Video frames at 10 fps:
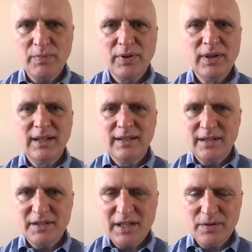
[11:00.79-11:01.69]
group,
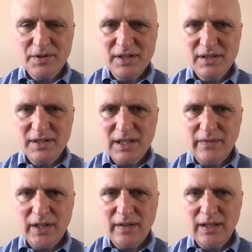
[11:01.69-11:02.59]
the seeker
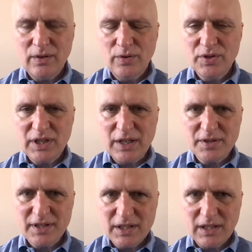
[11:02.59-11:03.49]

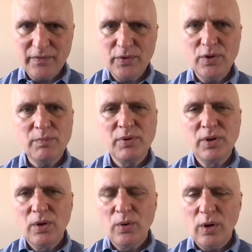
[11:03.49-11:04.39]
sensitive group,
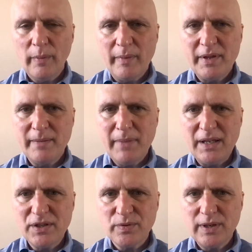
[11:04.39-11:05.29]
or maybe the
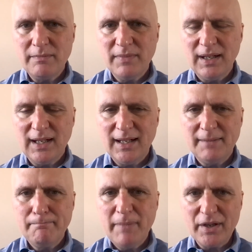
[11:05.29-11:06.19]
mainstream
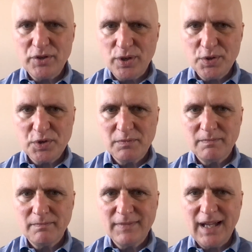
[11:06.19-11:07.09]
megachurch,
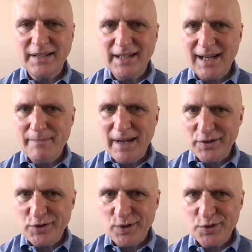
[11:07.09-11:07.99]
non-denom
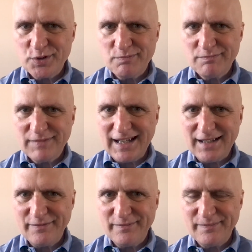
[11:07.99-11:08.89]
megachurch kind
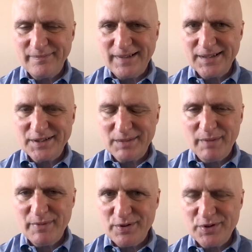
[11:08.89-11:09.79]
of
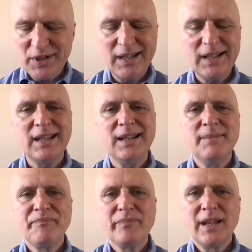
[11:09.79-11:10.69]
suburban
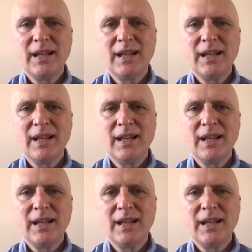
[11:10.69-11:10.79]
Christianity,